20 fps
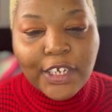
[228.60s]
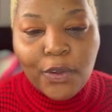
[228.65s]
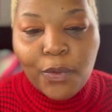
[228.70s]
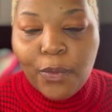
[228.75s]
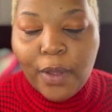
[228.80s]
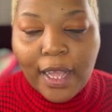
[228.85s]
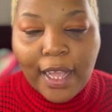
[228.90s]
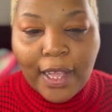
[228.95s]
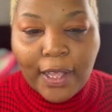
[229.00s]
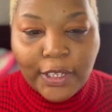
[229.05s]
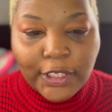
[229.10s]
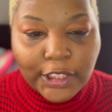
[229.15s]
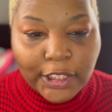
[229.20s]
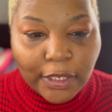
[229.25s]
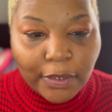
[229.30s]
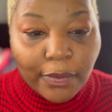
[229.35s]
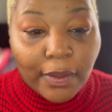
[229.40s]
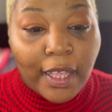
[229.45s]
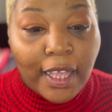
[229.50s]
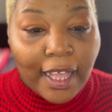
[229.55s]
a while,
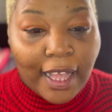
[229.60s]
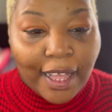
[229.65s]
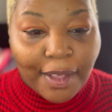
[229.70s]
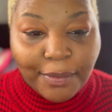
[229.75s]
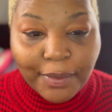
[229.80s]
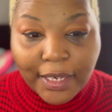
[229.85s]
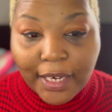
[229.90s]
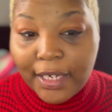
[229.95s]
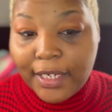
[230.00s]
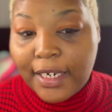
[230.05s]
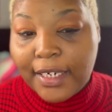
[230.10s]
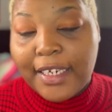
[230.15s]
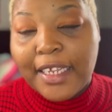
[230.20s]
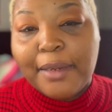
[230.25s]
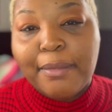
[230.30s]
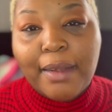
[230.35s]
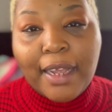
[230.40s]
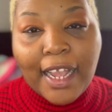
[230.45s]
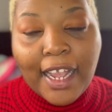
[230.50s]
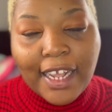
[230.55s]
so I went on and did
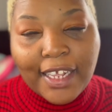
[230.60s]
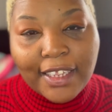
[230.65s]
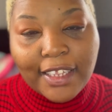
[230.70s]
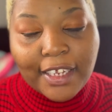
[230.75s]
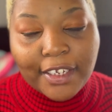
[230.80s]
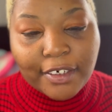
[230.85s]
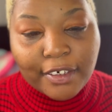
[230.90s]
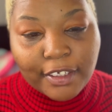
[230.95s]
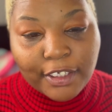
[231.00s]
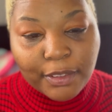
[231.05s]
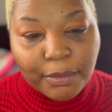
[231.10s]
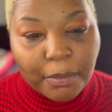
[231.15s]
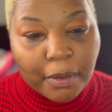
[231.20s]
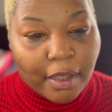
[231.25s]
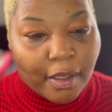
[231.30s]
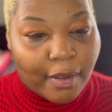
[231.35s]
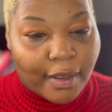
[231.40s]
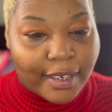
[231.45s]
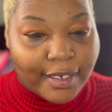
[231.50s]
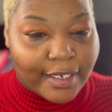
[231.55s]
my eyeliner as
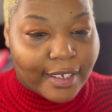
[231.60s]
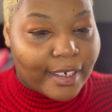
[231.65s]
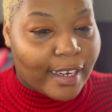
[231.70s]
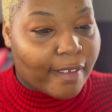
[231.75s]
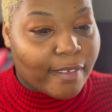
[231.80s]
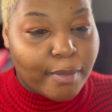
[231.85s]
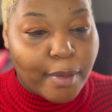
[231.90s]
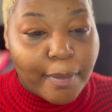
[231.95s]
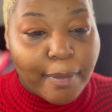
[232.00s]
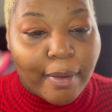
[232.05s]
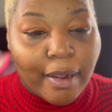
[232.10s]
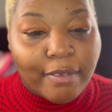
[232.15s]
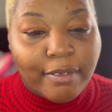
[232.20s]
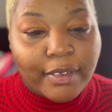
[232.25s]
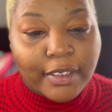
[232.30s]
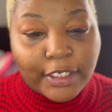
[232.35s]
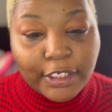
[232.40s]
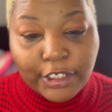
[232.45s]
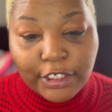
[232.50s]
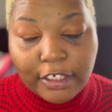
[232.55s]
well. It didn't have to be
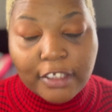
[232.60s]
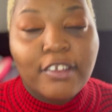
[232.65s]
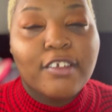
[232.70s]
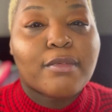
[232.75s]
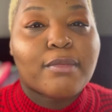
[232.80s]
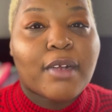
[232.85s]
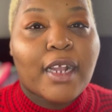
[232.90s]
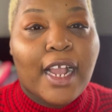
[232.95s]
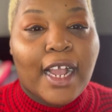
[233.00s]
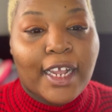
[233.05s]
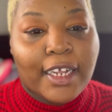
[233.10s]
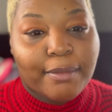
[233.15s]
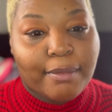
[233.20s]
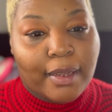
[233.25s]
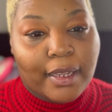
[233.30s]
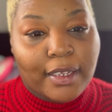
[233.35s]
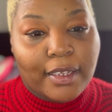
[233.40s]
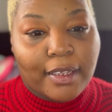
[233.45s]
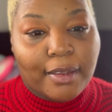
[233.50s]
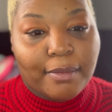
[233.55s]
perfect, it's just for my
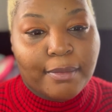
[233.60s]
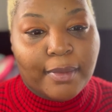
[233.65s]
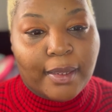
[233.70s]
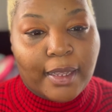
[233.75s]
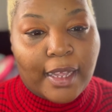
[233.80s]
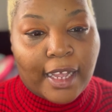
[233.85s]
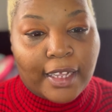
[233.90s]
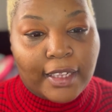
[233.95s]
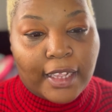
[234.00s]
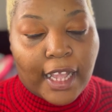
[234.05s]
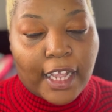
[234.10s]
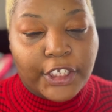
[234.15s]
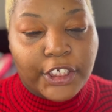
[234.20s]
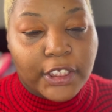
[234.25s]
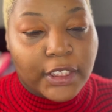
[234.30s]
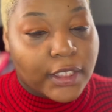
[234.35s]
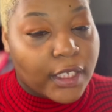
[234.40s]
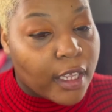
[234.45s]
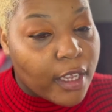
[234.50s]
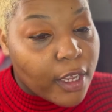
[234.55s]

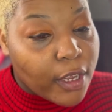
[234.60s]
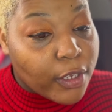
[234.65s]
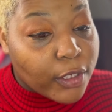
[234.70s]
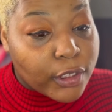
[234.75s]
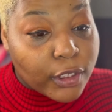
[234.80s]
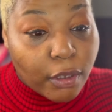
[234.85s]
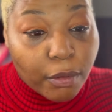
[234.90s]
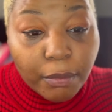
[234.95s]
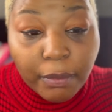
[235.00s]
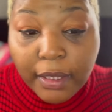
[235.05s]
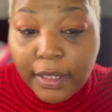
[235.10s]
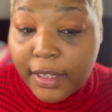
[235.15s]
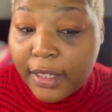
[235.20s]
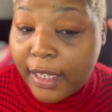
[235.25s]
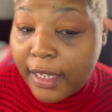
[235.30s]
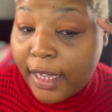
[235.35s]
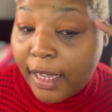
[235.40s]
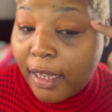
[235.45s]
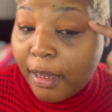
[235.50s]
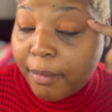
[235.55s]
eyelashes. So with
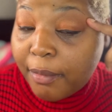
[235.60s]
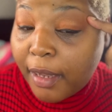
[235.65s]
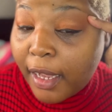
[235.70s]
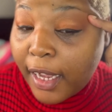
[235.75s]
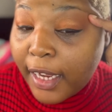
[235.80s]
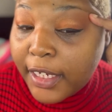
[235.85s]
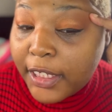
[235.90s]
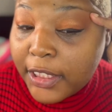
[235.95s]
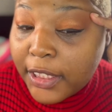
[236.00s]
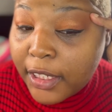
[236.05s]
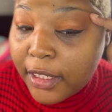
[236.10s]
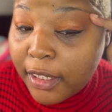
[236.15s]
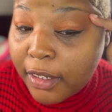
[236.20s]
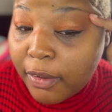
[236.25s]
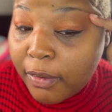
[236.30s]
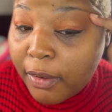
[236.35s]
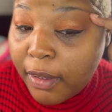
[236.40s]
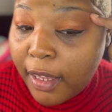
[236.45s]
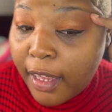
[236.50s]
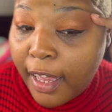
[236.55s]
the
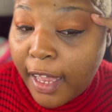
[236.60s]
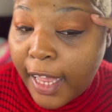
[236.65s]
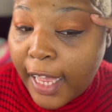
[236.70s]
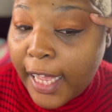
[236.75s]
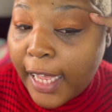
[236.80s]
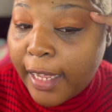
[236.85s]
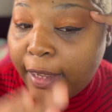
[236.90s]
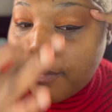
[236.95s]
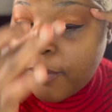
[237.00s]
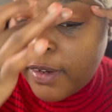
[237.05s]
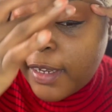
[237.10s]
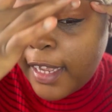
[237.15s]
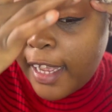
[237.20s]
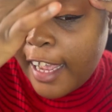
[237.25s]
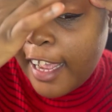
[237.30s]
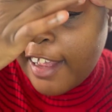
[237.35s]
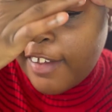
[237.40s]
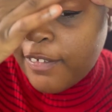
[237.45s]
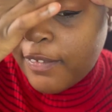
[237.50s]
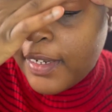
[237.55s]
eyeshadow, I went
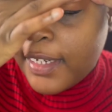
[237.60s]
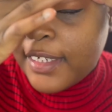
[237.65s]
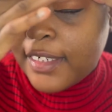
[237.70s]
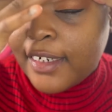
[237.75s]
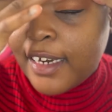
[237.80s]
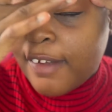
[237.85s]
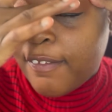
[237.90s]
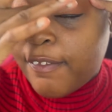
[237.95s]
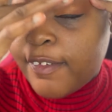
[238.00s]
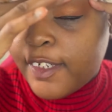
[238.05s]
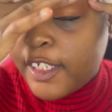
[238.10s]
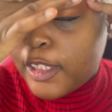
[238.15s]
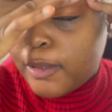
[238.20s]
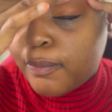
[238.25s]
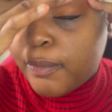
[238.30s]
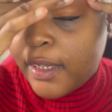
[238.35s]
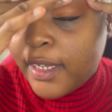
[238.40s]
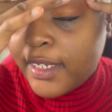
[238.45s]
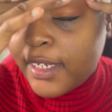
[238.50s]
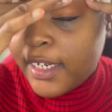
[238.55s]
halfway and I finished
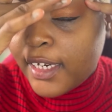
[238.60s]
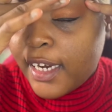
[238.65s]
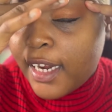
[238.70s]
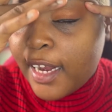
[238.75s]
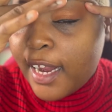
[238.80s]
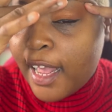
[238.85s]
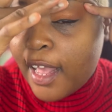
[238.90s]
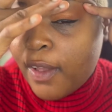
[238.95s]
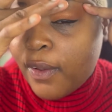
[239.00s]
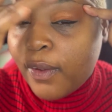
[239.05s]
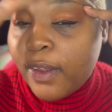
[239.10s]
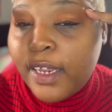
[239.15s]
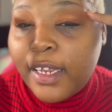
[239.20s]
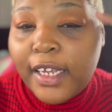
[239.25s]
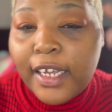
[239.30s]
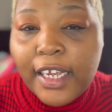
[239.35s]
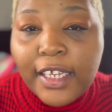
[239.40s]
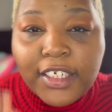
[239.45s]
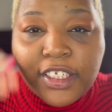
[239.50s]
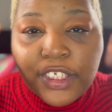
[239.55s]
blending it out,
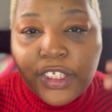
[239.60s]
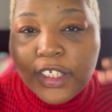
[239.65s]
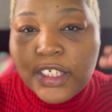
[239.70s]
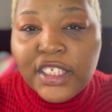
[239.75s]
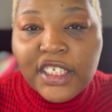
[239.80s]
and it just